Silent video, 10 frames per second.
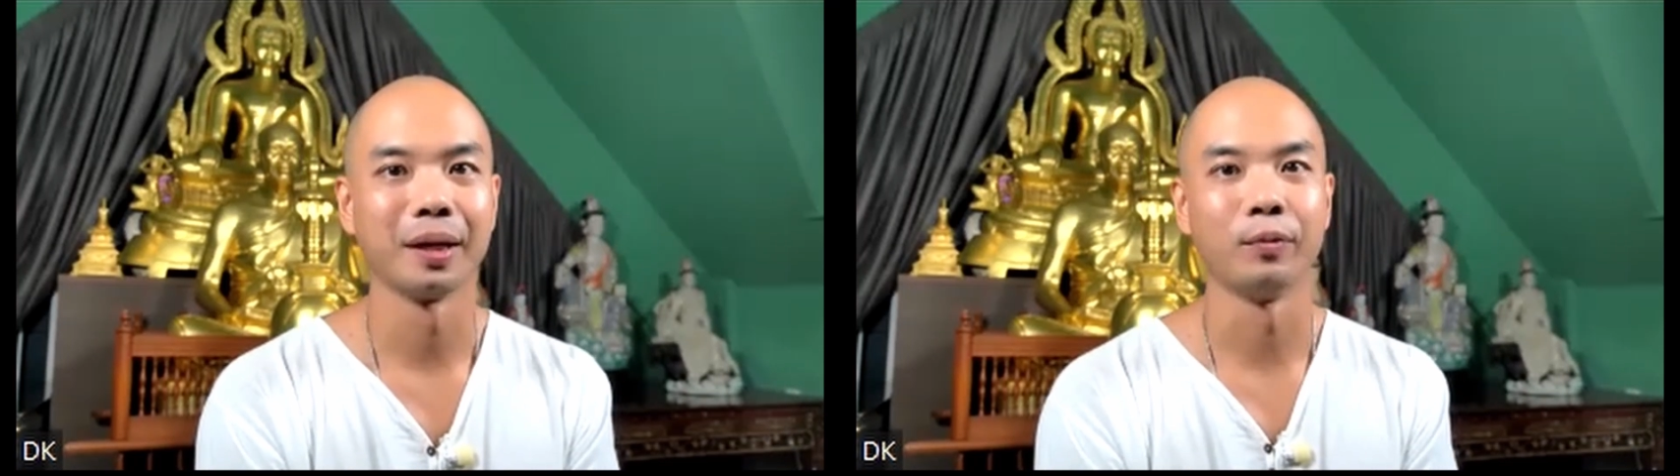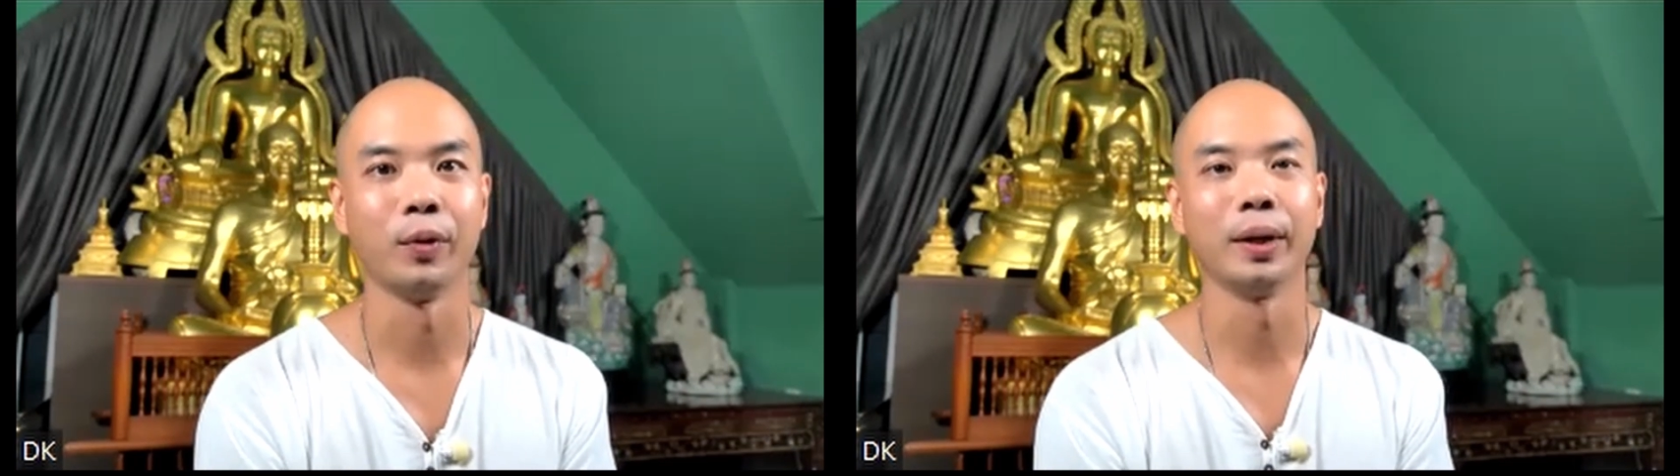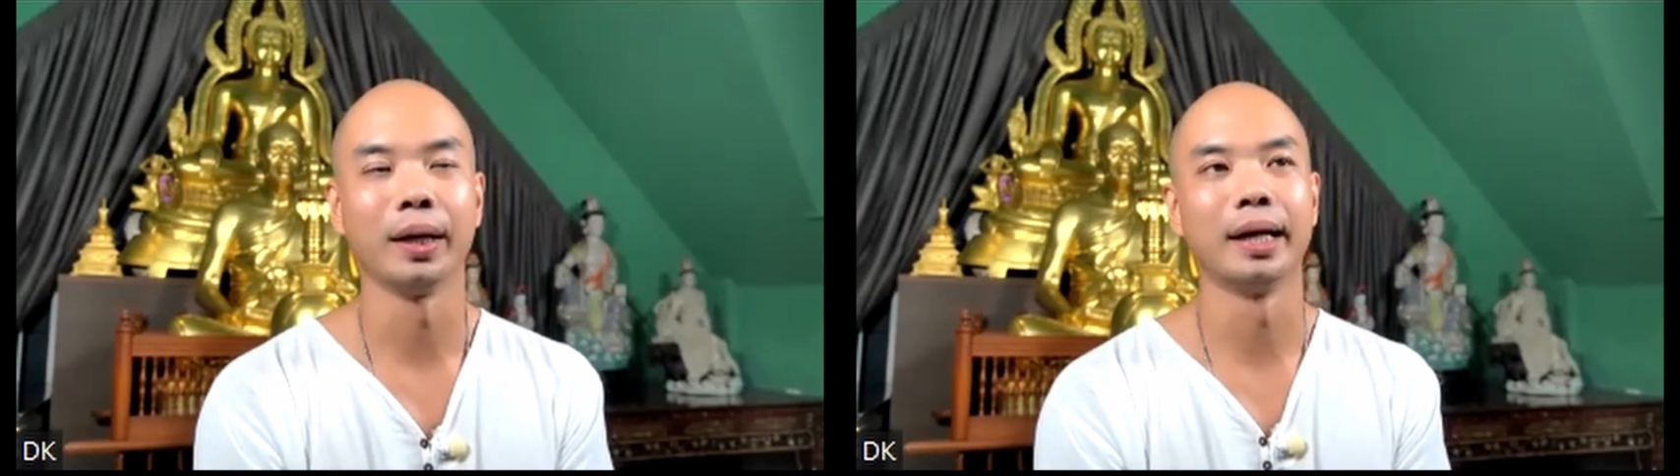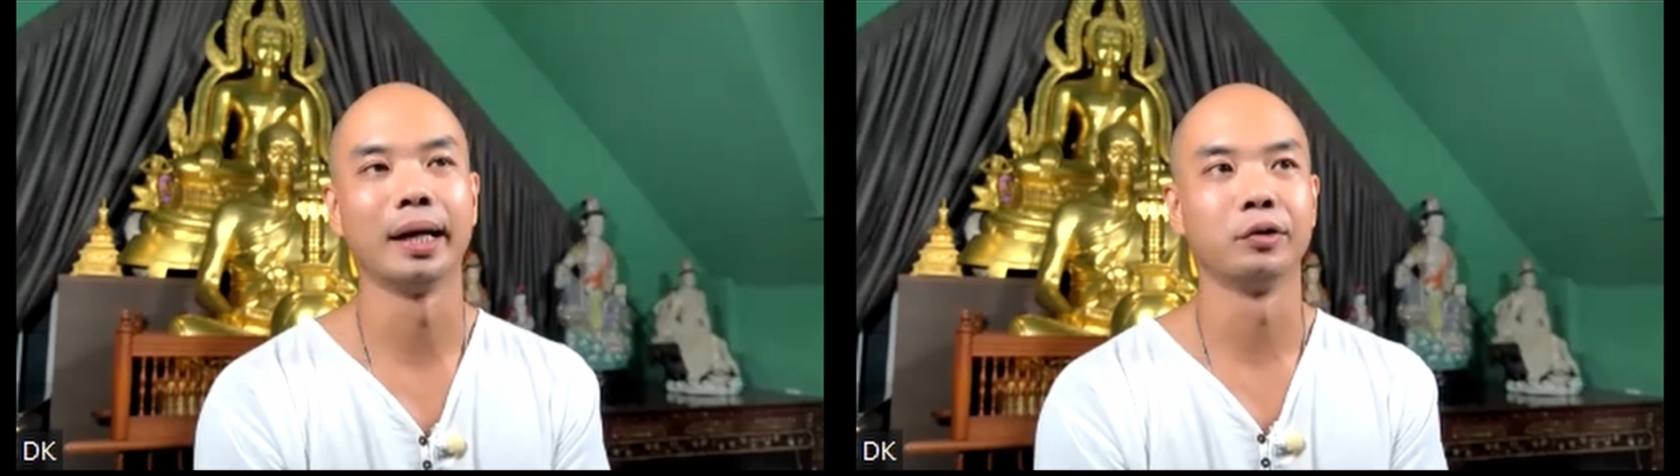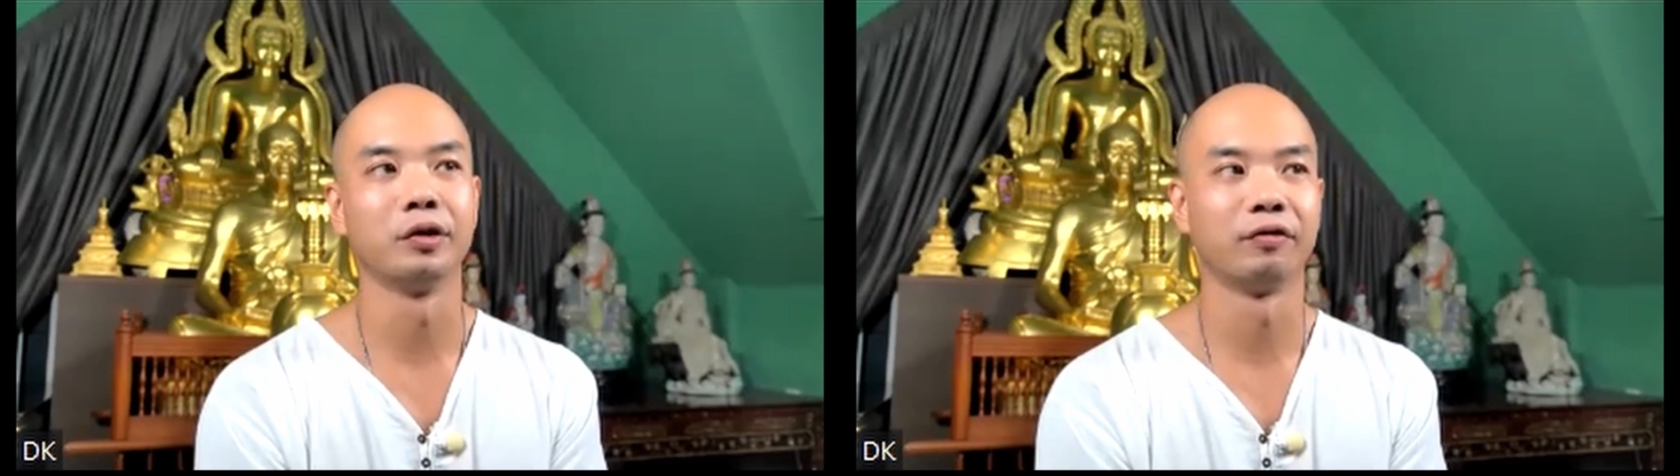And when we can
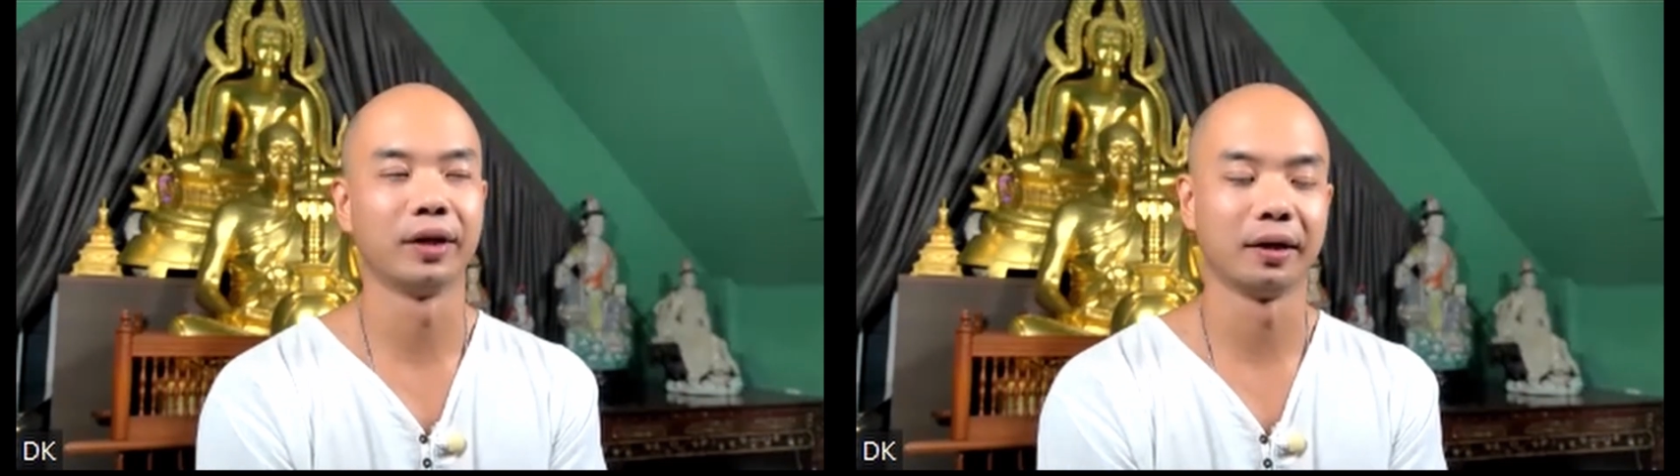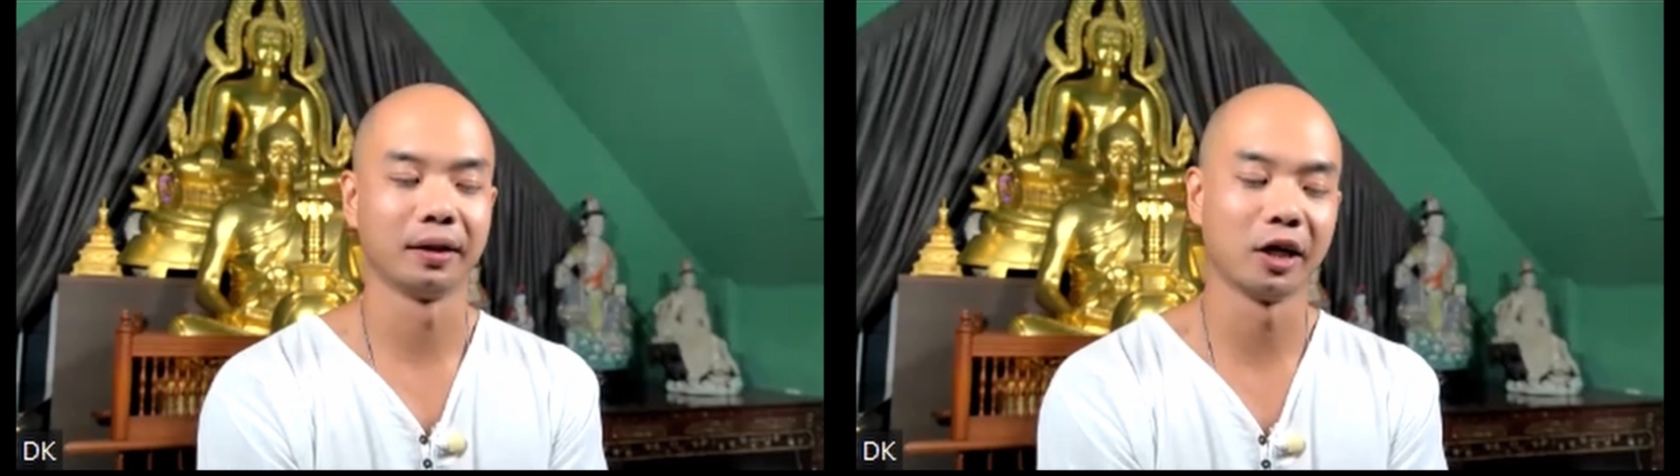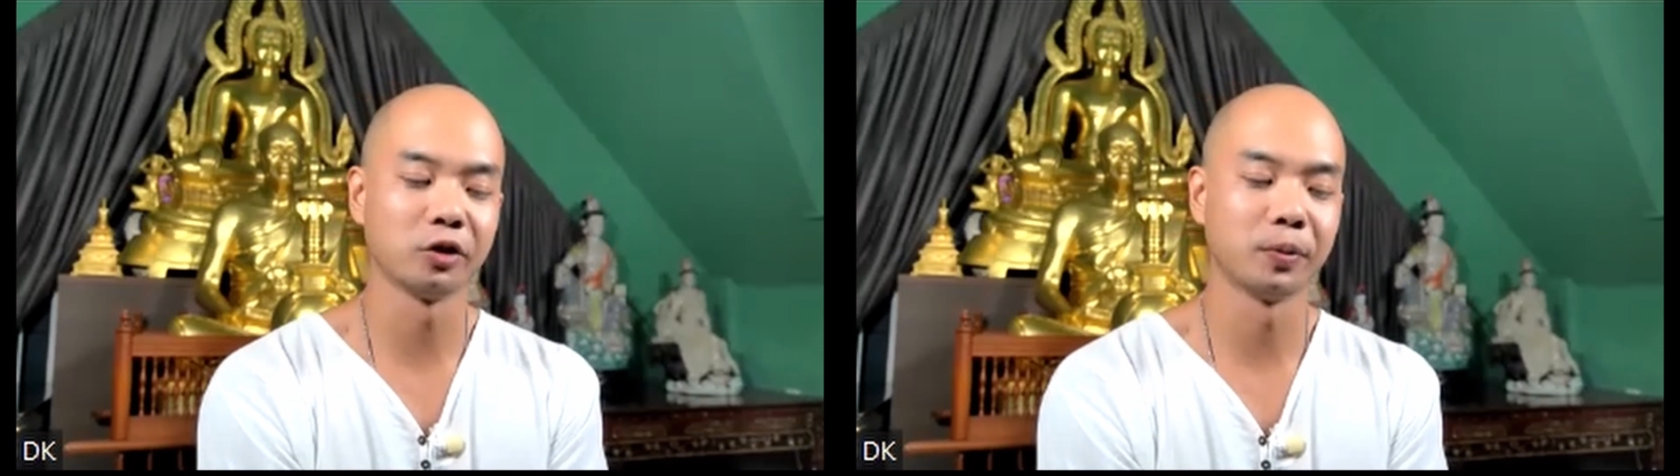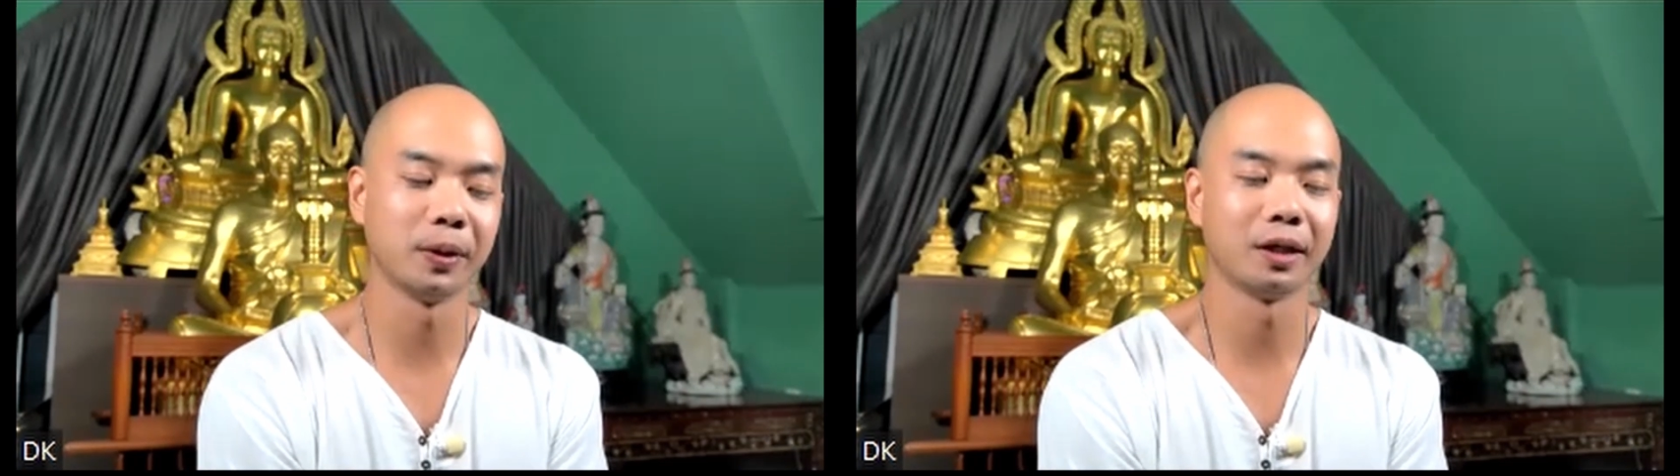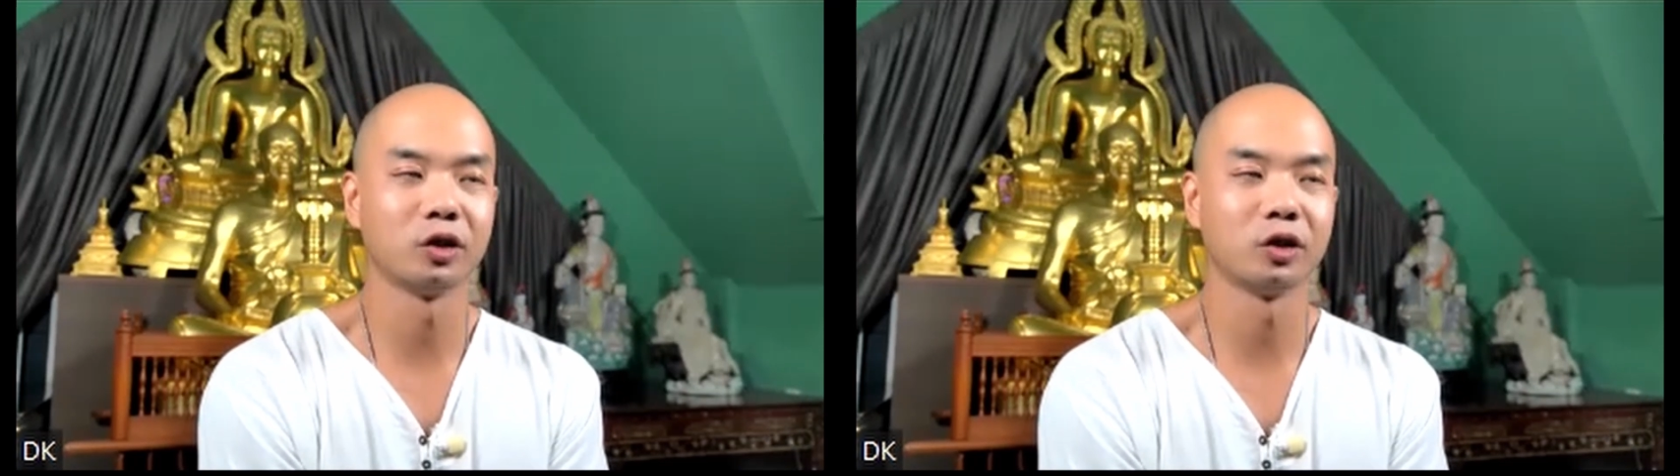let go of that attachment,